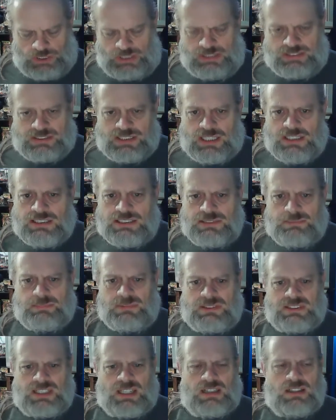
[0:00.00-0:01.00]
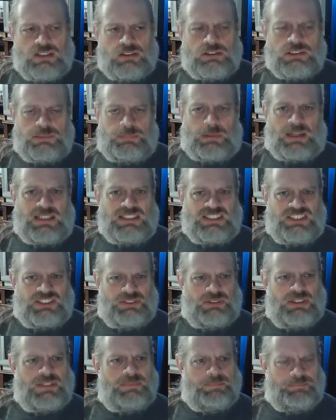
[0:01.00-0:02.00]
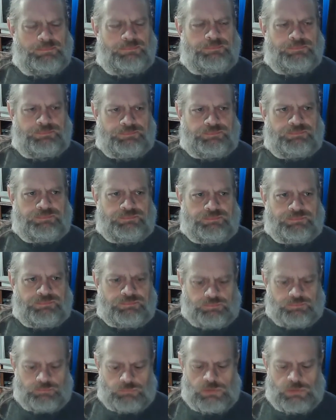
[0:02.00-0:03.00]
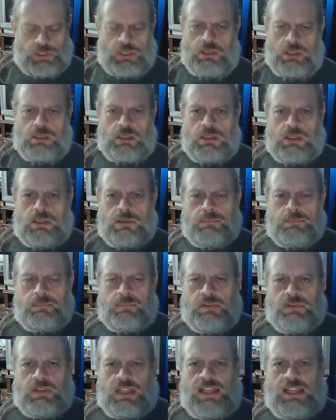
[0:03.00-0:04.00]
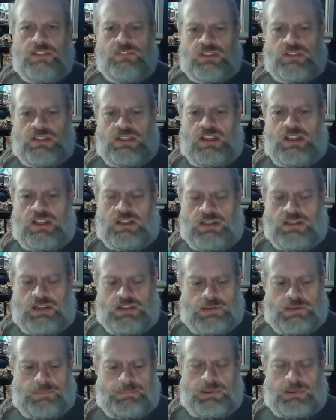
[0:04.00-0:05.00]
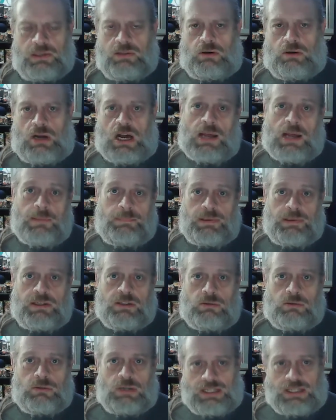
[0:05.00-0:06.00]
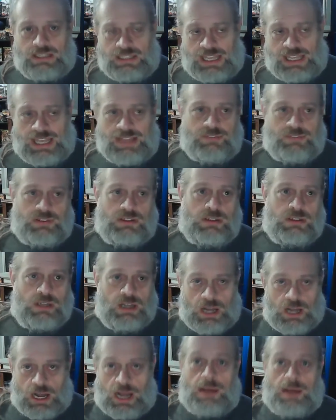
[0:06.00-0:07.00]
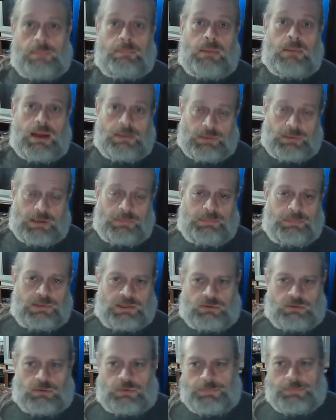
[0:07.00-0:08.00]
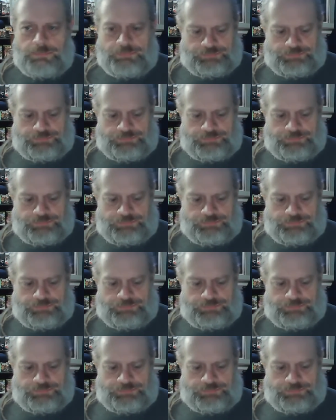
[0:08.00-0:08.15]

It's got some. It's got a little spice to it. Um, they have a, another pickle, a hot pickle, and they have a hot mama pickle.